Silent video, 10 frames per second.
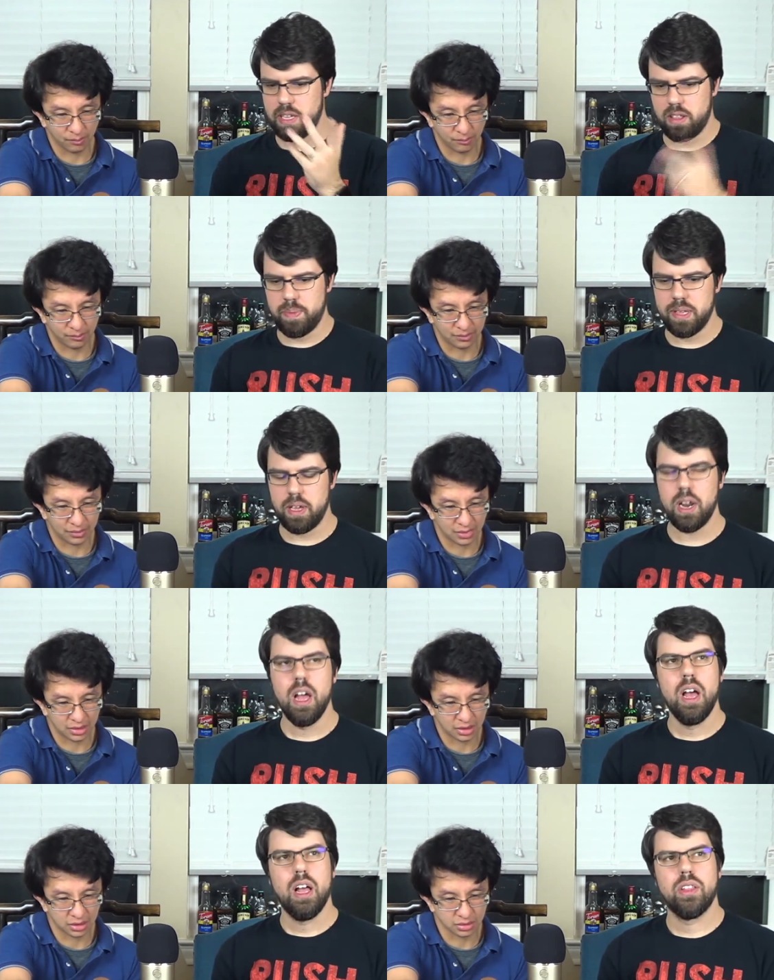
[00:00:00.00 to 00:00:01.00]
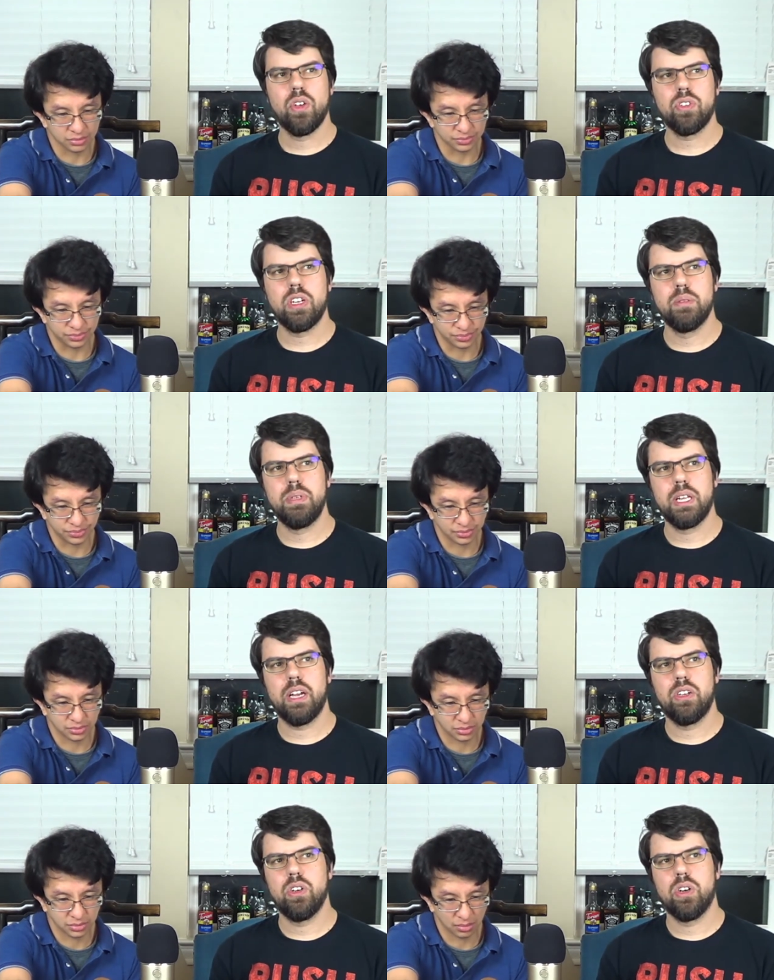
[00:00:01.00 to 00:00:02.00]
Speaker 1: that's the Speyside. Those are going to be
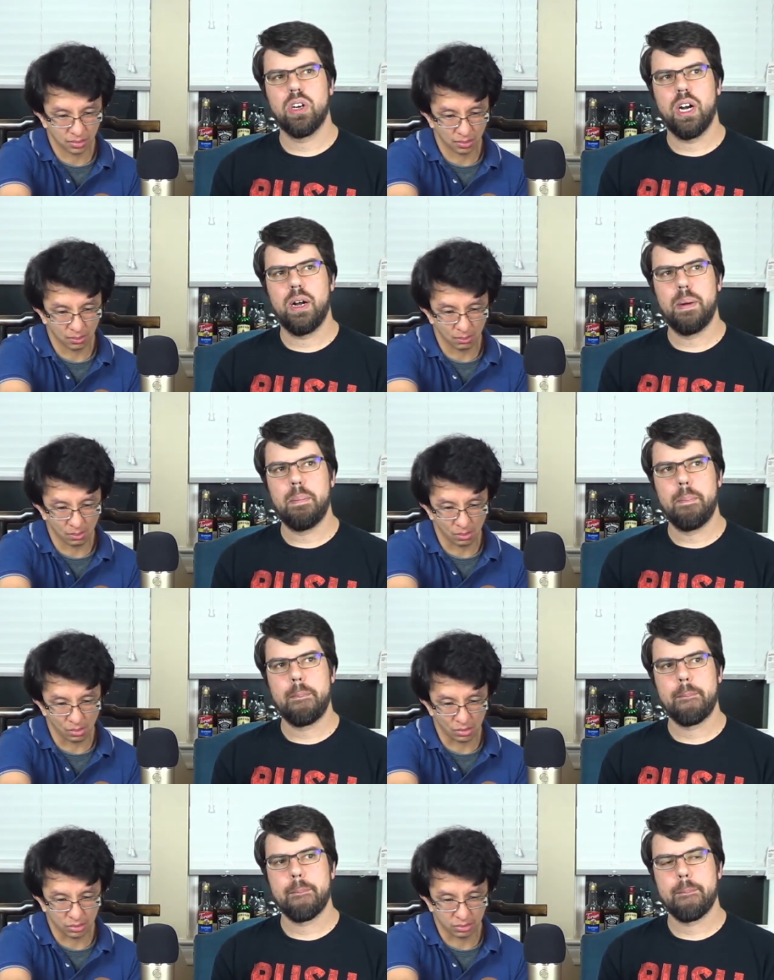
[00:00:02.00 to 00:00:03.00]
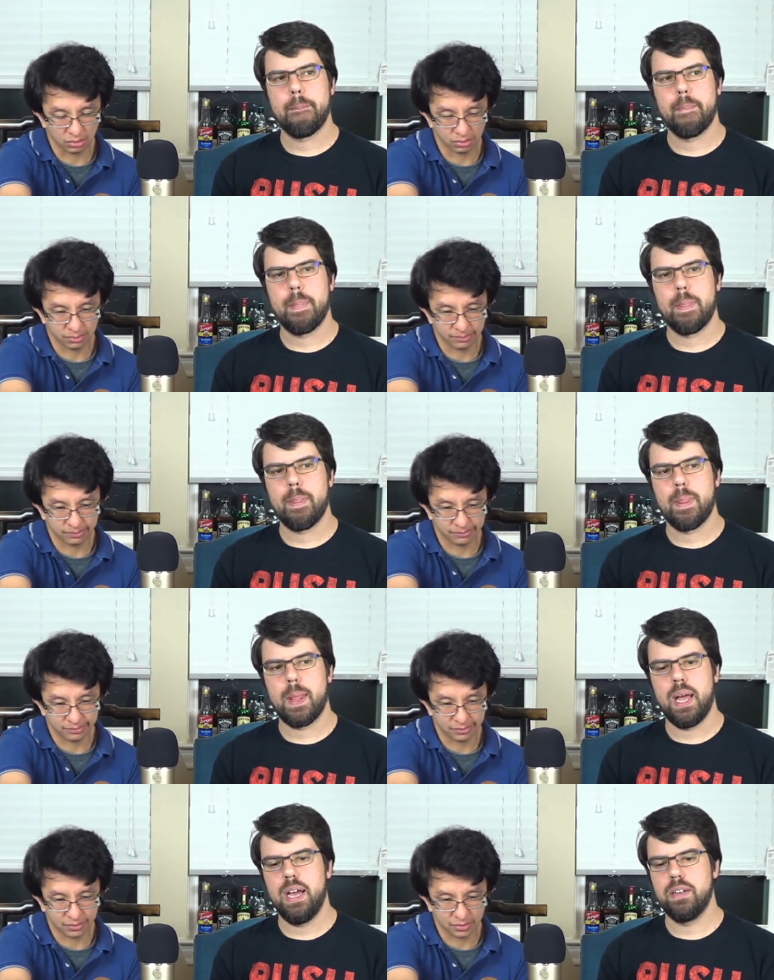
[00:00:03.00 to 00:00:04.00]
like your um,
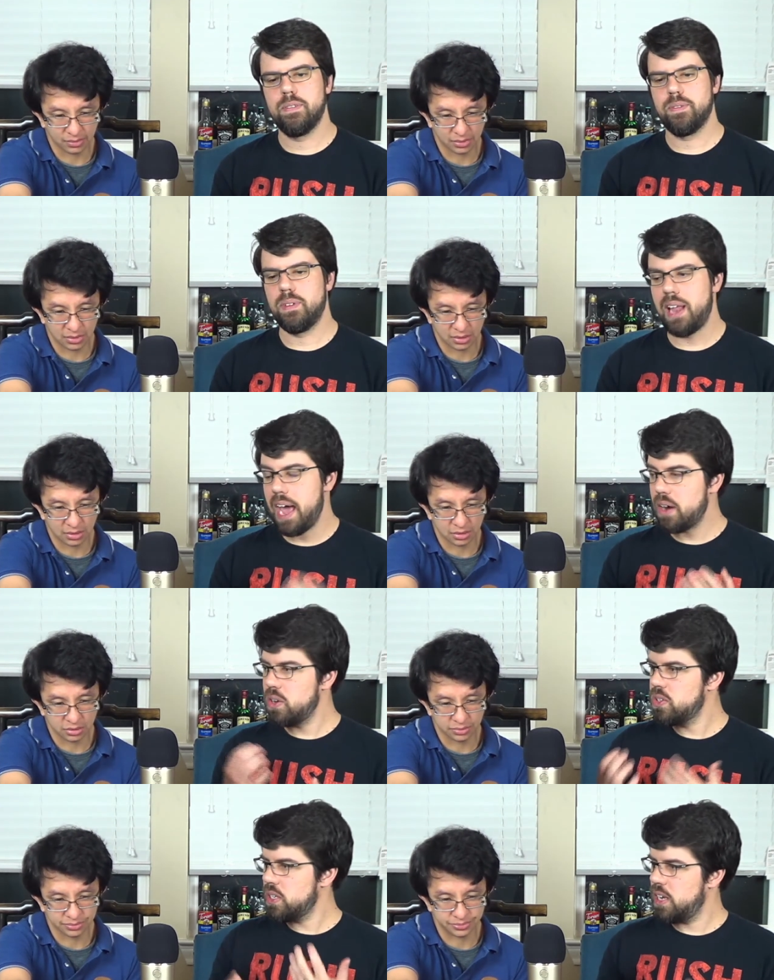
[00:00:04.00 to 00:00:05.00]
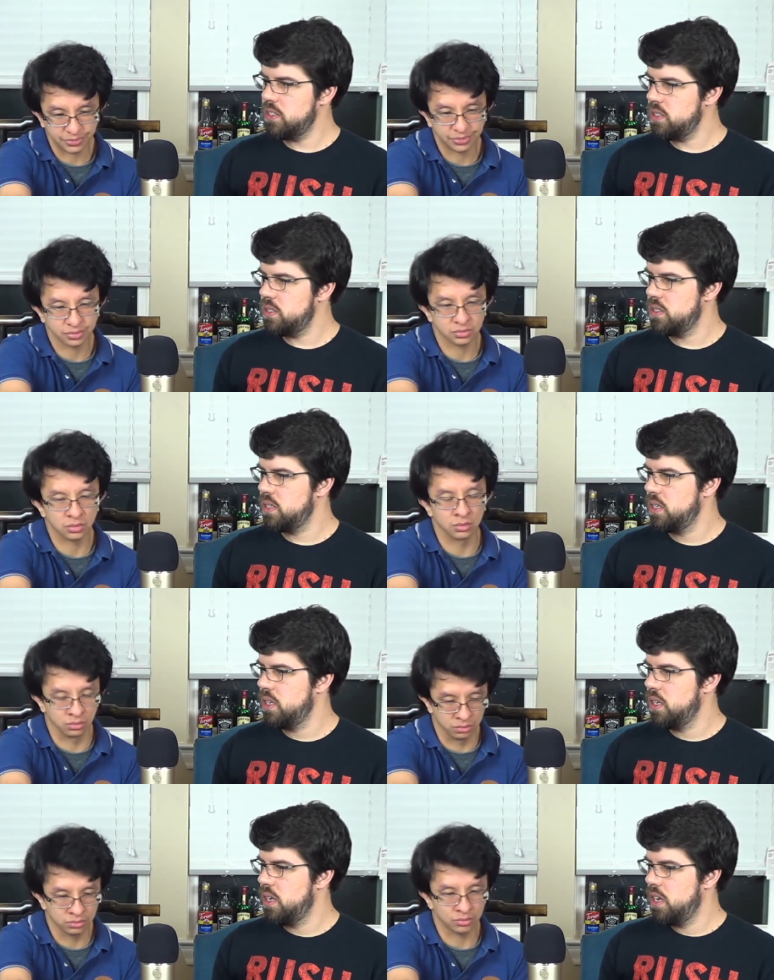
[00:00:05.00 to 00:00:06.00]
kind of lighter scotches.
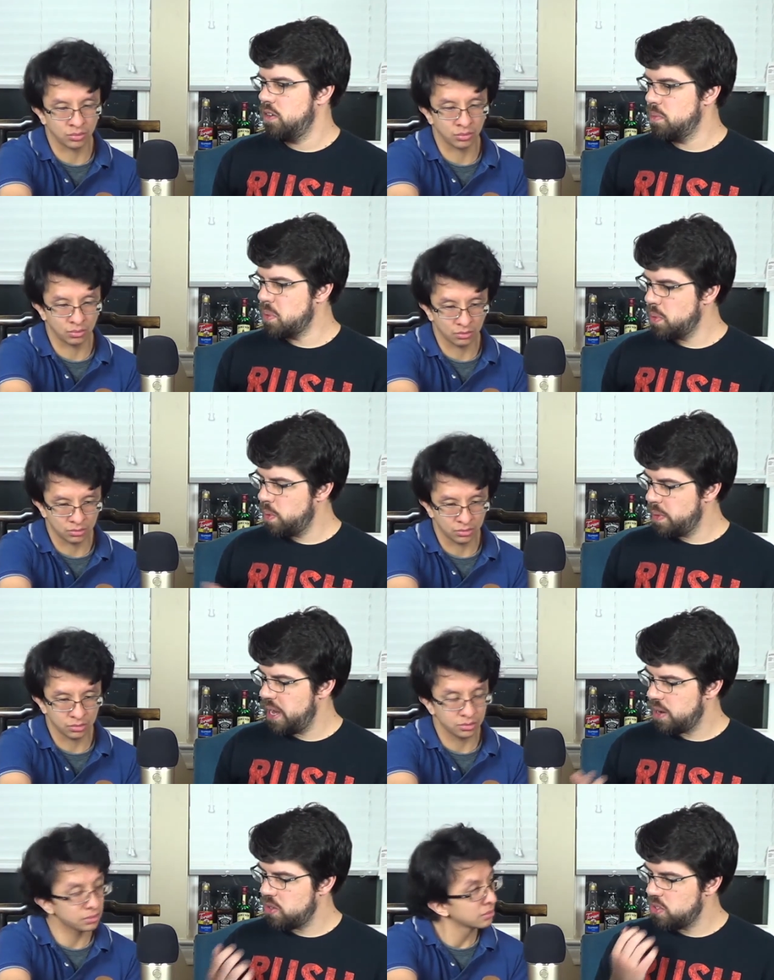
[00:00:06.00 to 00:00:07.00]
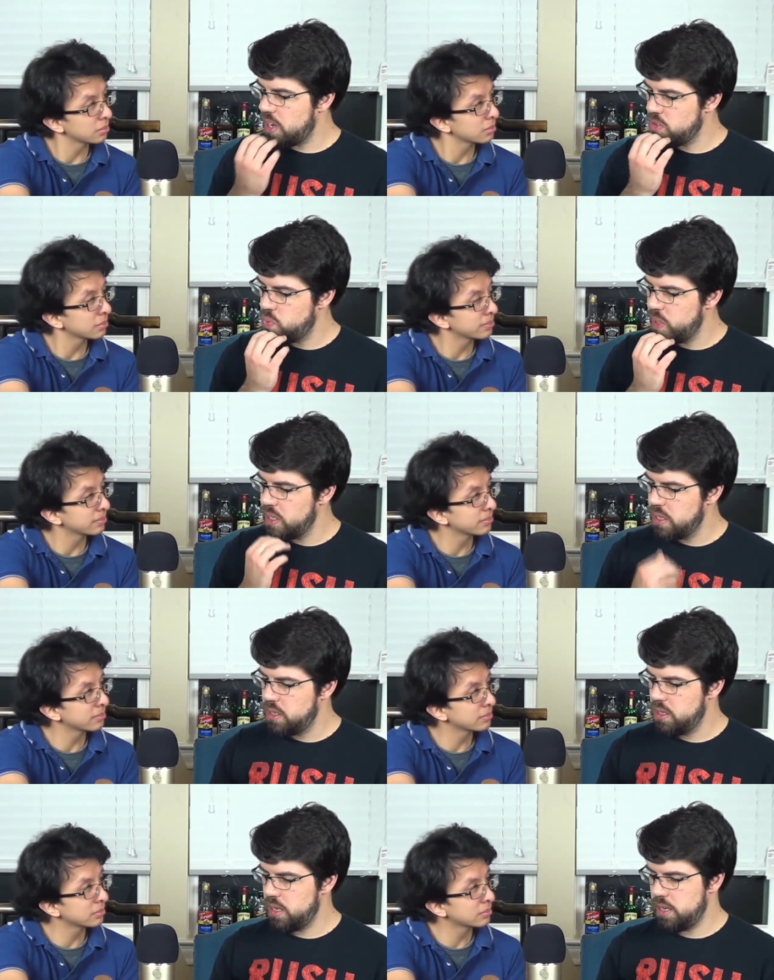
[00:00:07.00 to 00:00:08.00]
Mm-hmm. Remember when we had our Scotch Week
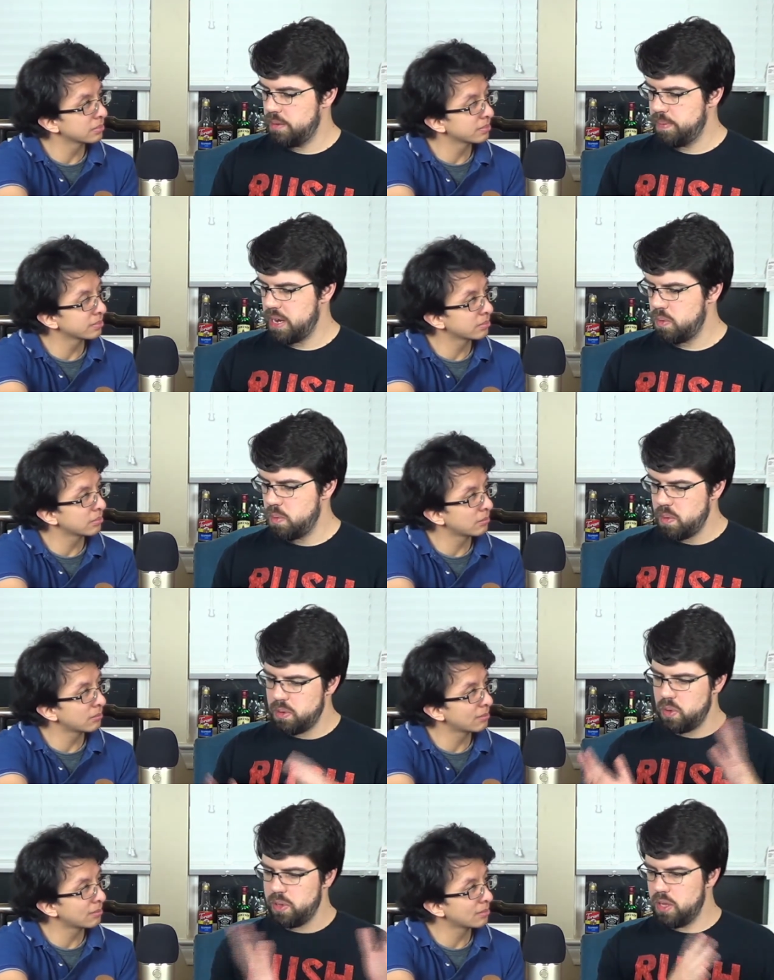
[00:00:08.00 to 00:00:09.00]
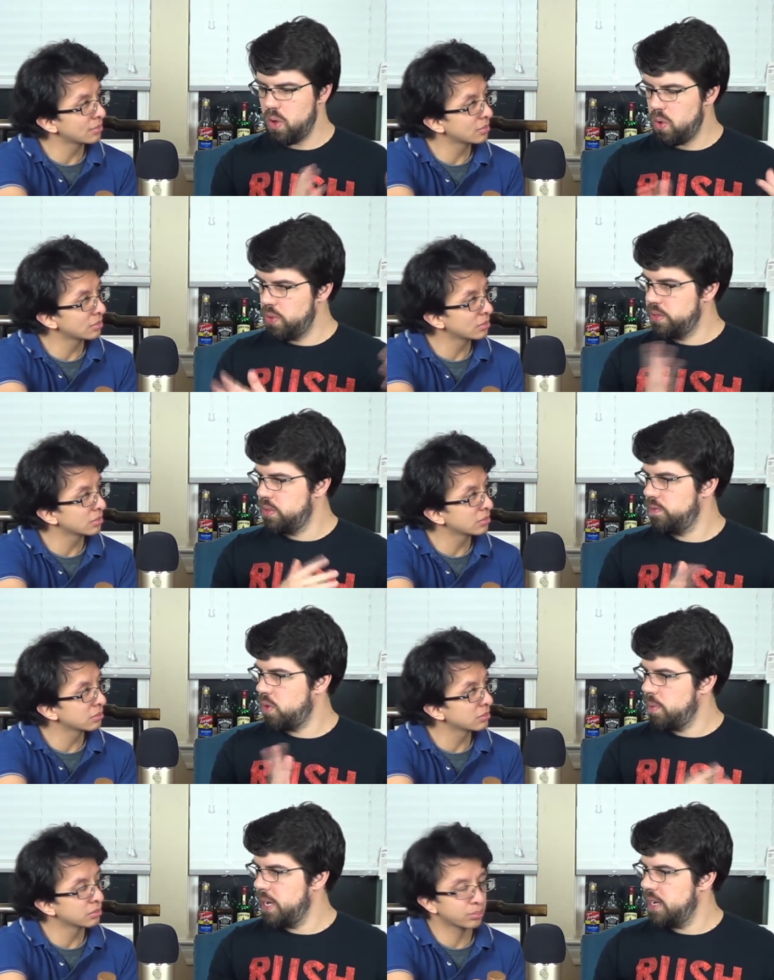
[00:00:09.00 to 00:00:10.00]
uh, back when we were doing the old
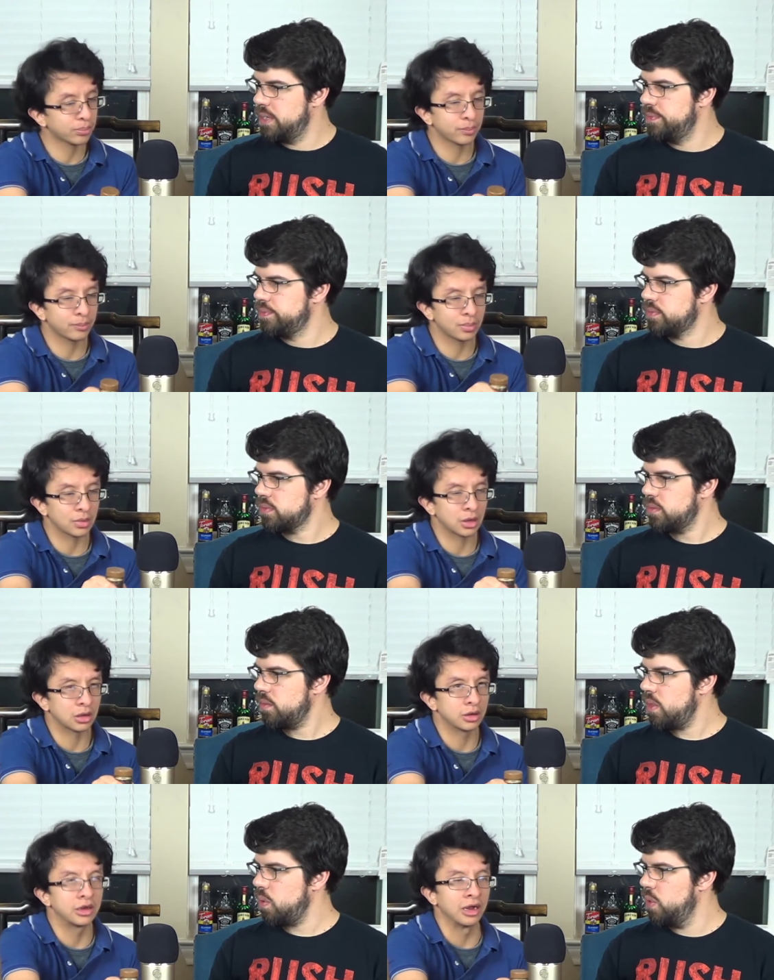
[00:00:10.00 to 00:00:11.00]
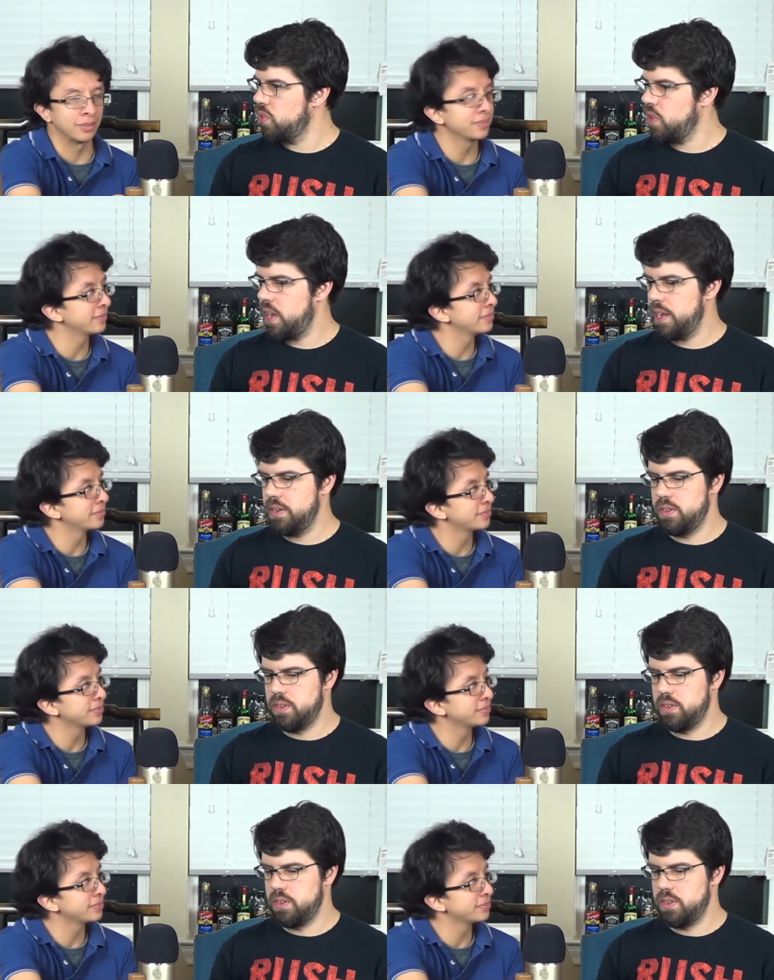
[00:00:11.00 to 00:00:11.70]
format? Yeah. We tried